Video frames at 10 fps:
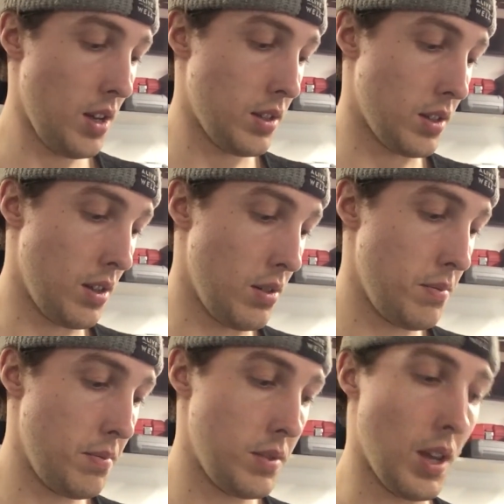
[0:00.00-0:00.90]
So
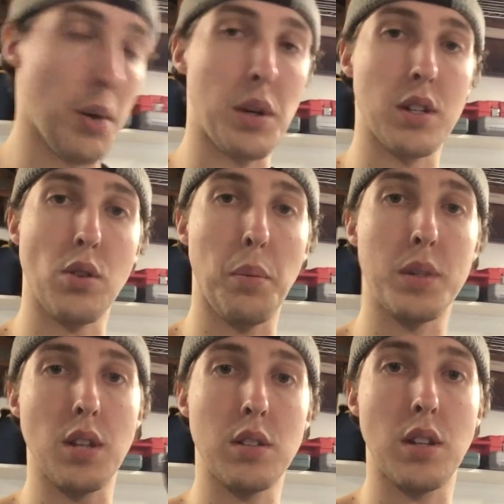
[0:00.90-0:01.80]
yeah, we're gonna swap
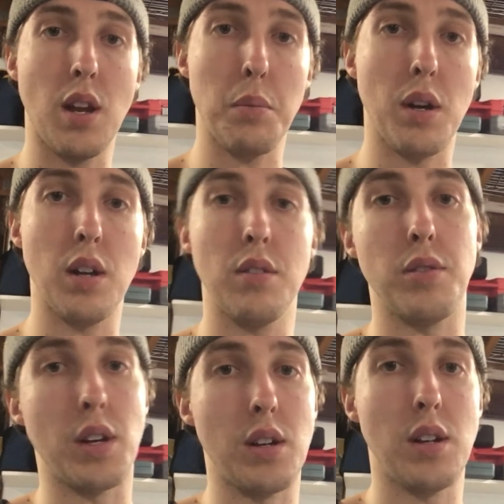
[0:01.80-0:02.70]
this out today, but
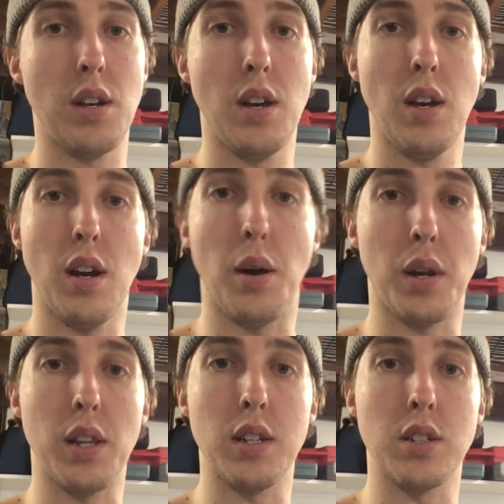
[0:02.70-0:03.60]
figured I
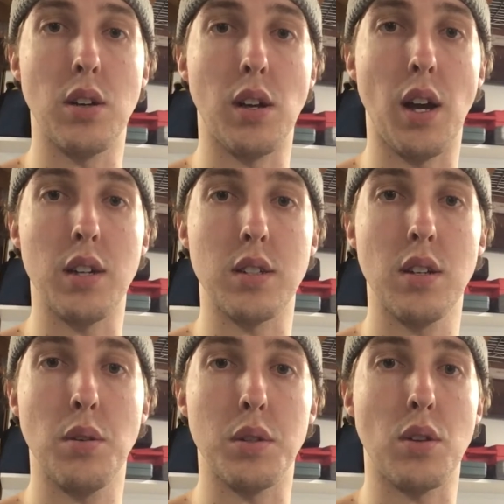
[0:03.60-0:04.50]
would at least show you guys
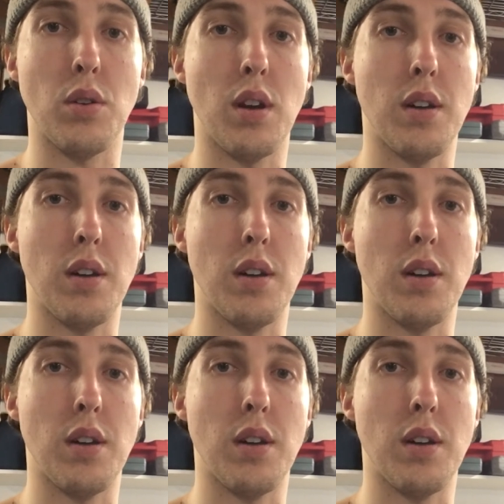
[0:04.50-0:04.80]
what's going